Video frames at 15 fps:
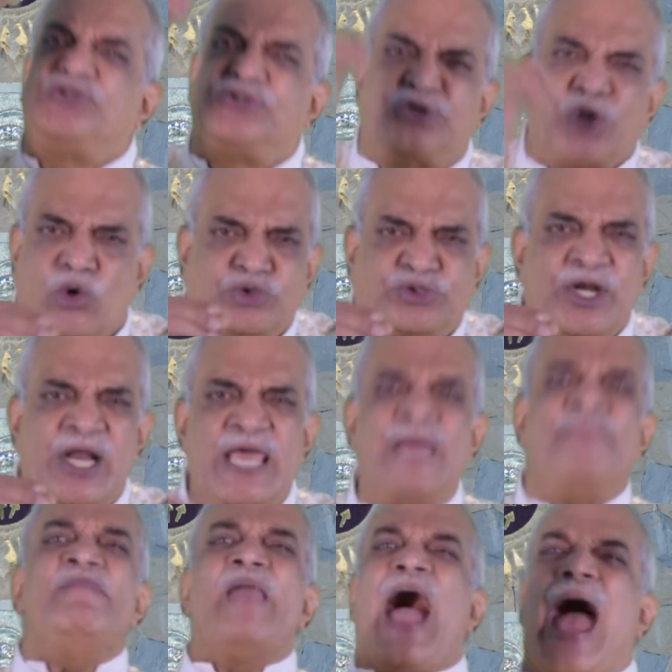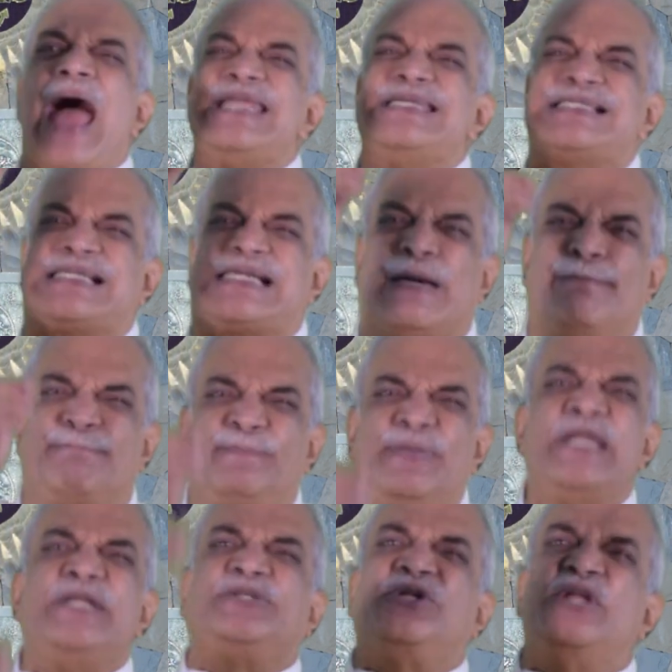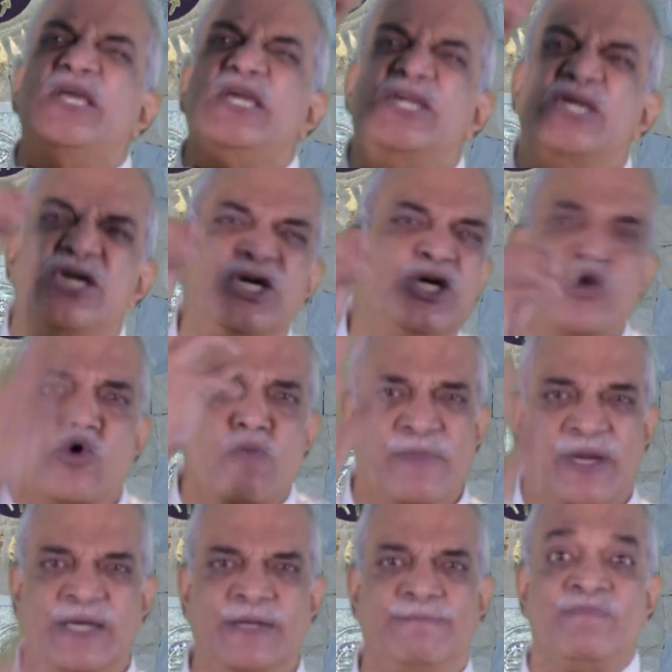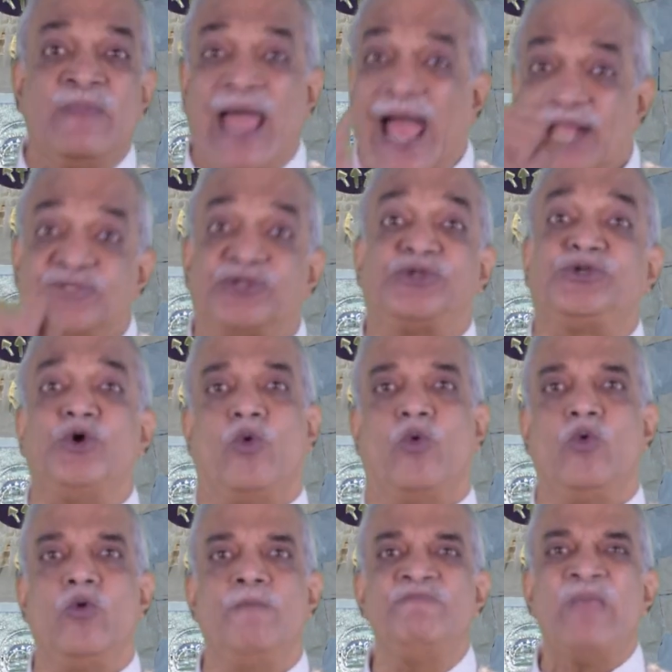totally and completely human and so